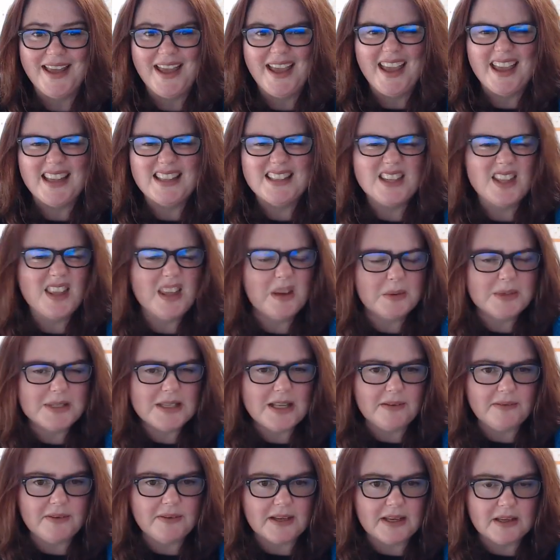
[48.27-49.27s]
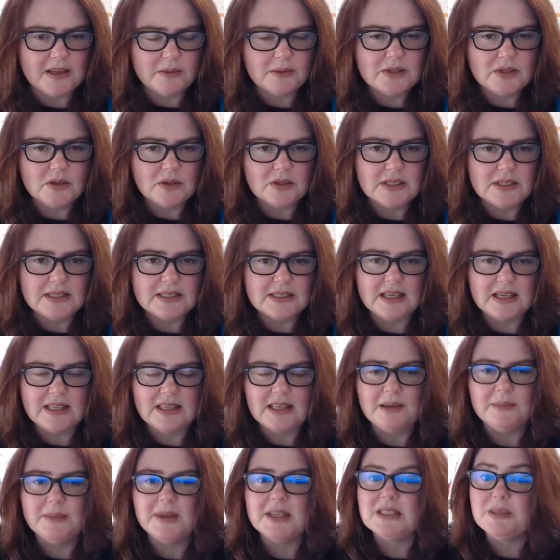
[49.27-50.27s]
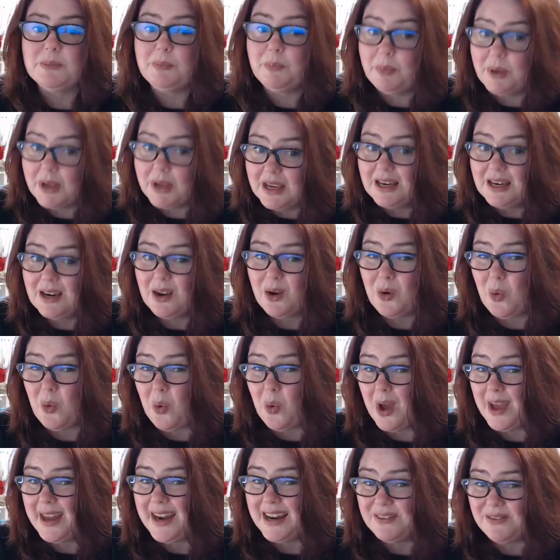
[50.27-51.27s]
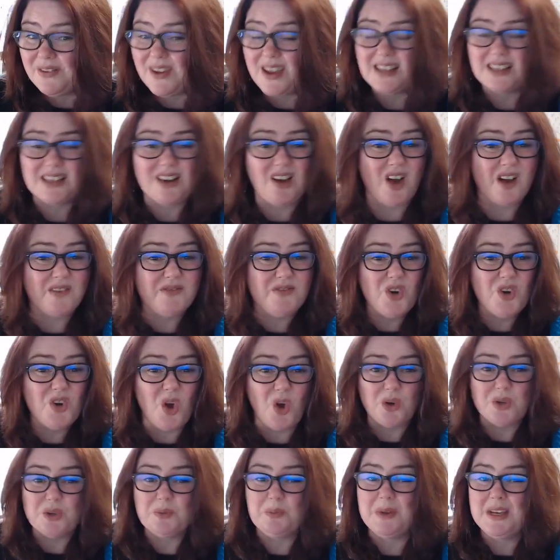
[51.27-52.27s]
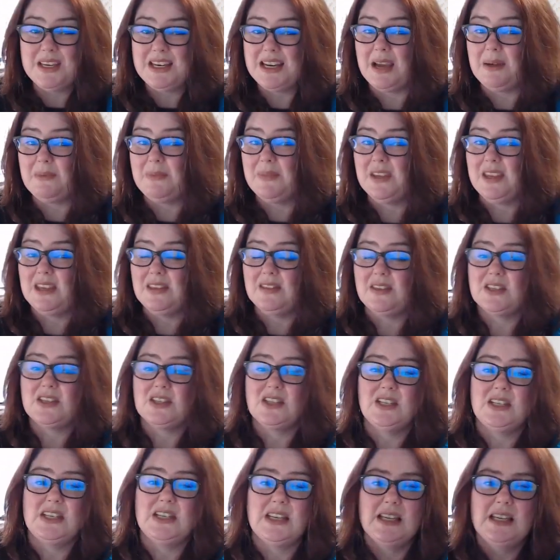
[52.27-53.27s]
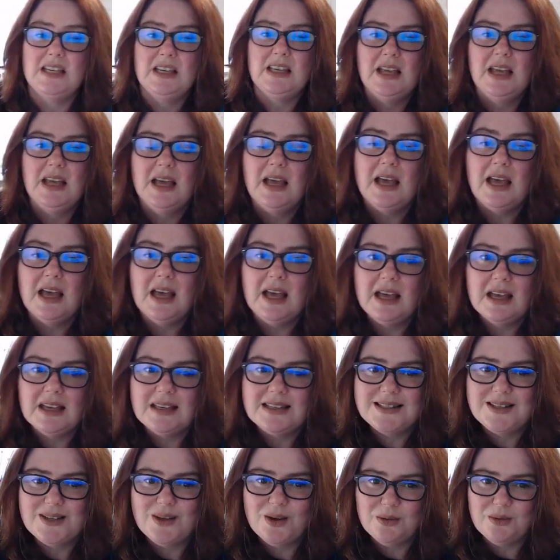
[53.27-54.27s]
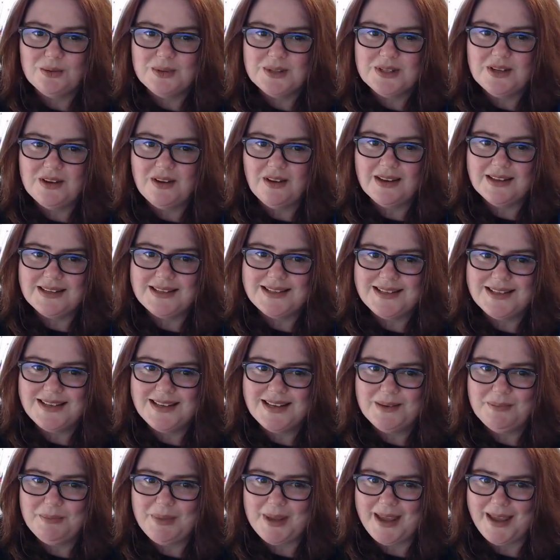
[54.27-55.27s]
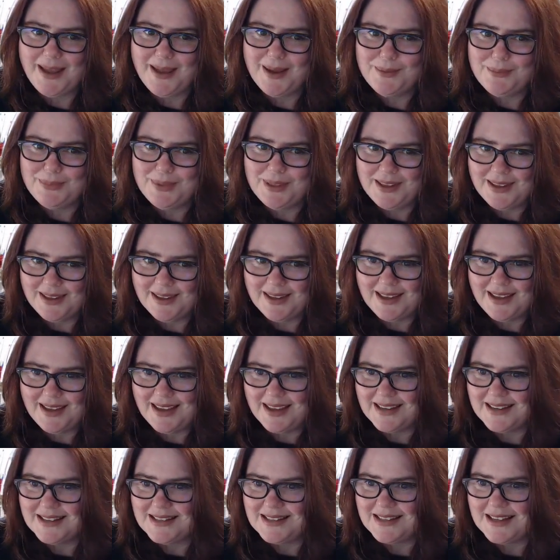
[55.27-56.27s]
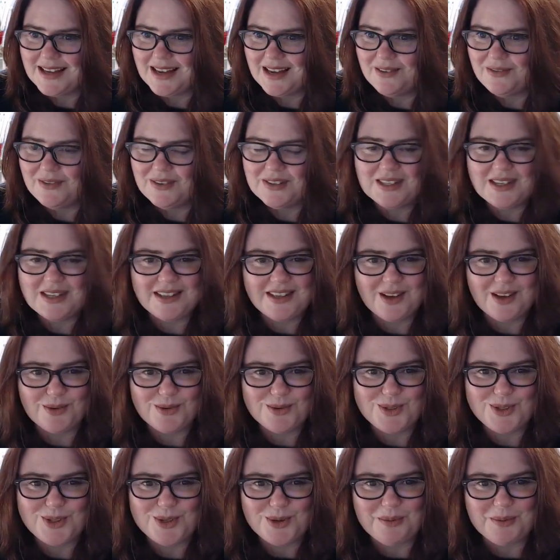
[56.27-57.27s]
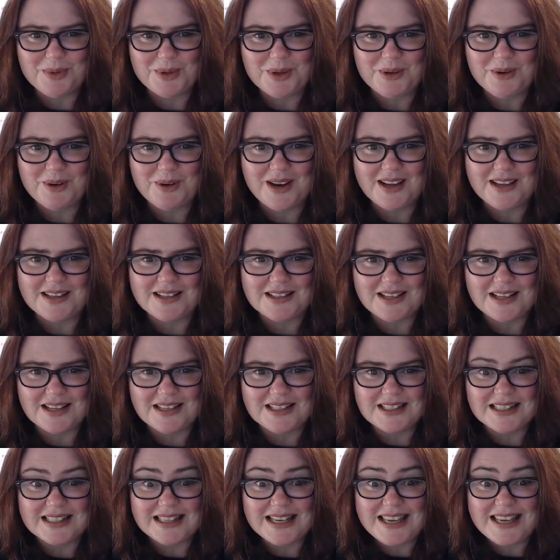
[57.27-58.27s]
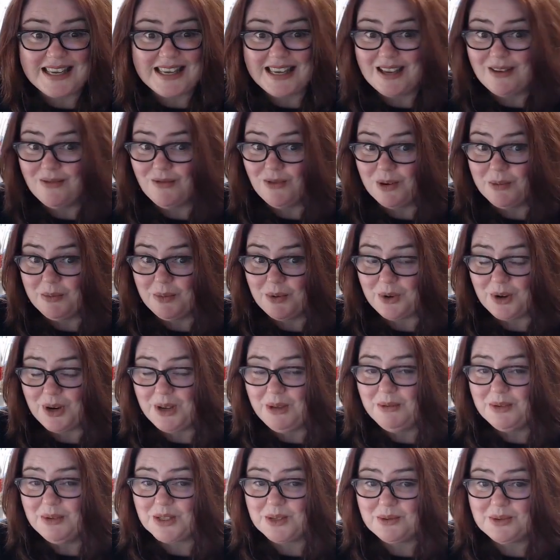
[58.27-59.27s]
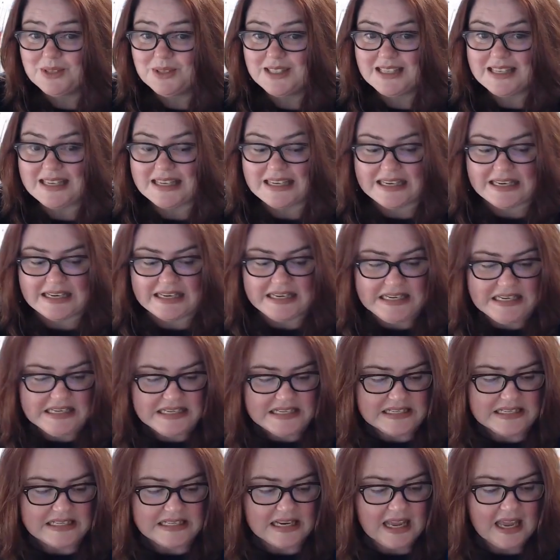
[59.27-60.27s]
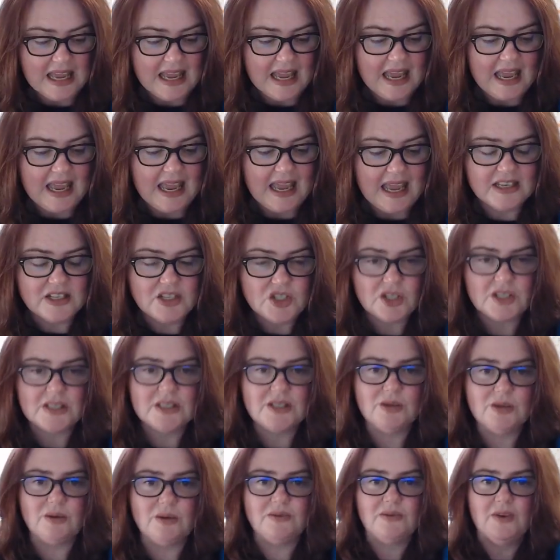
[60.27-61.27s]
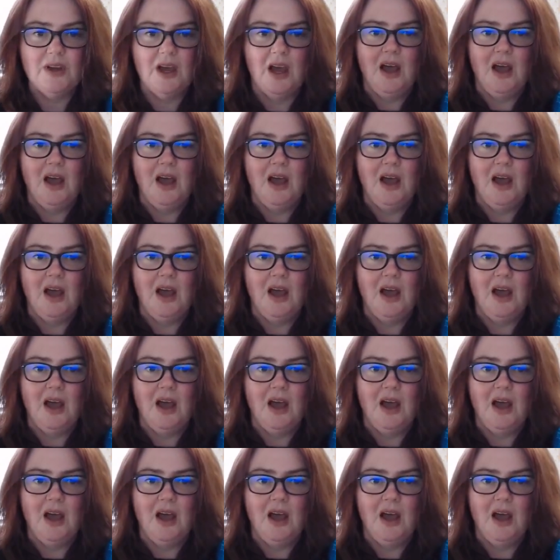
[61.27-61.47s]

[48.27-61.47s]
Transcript: And so that was lovely. It was good to see them. It's been quite, in fact, I've not been up there this year, so it was nice to get back up there and visit the old stomping ground and see everybody, which was neat, and just sort of